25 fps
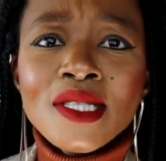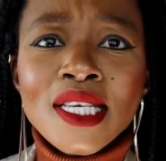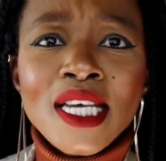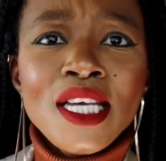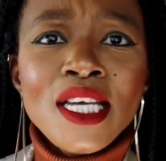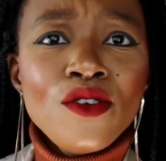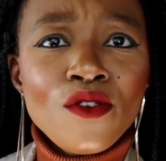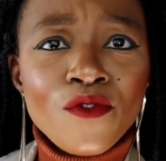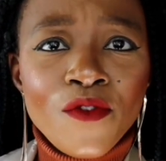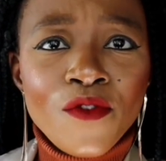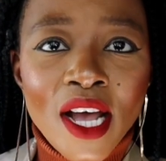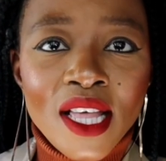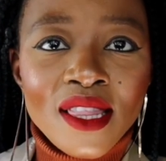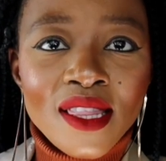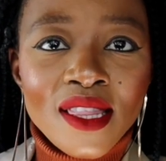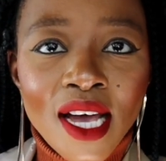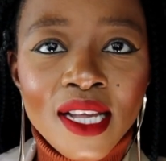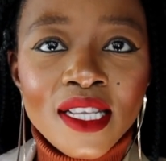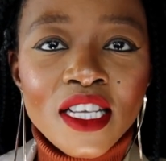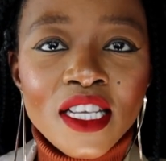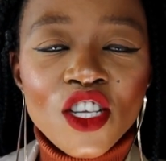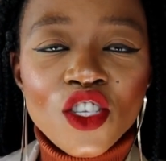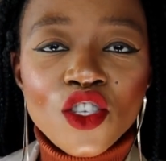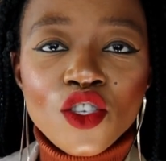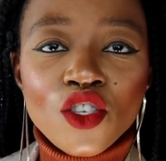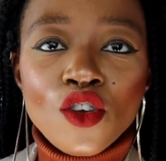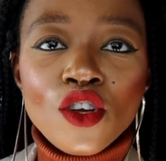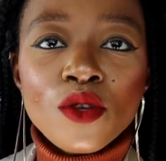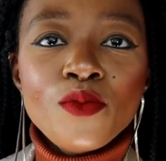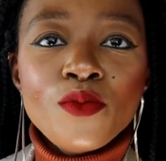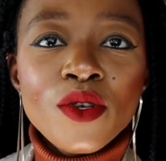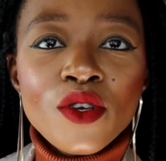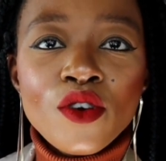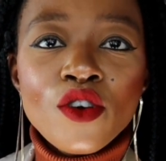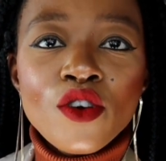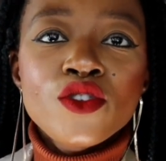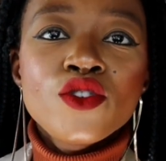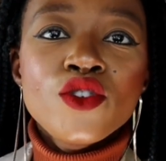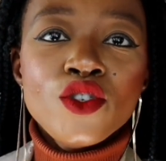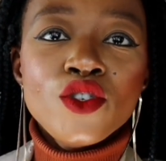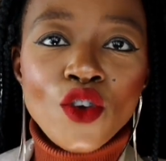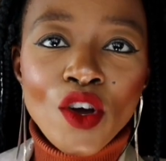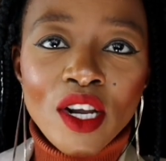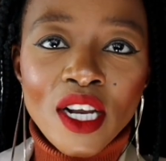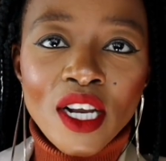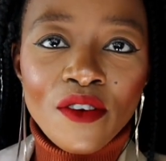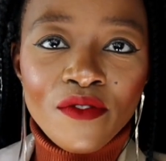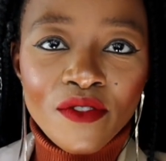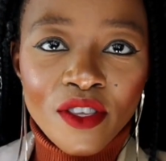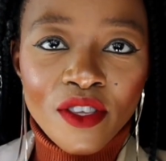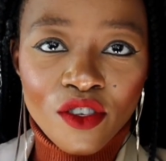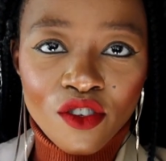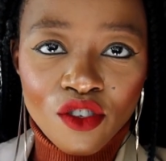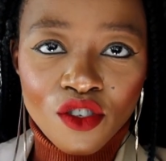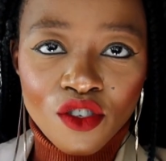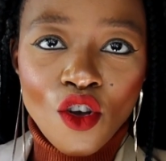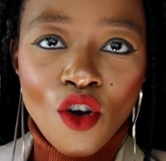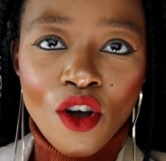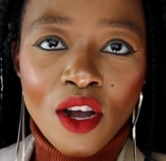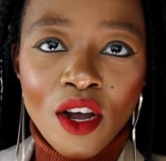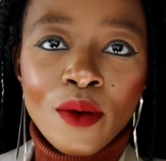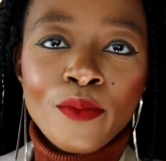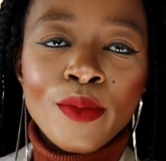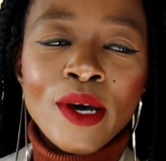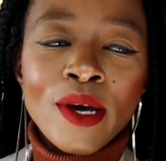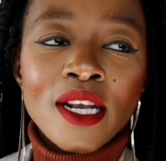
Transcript: And you find that it's not because you don't have the stock,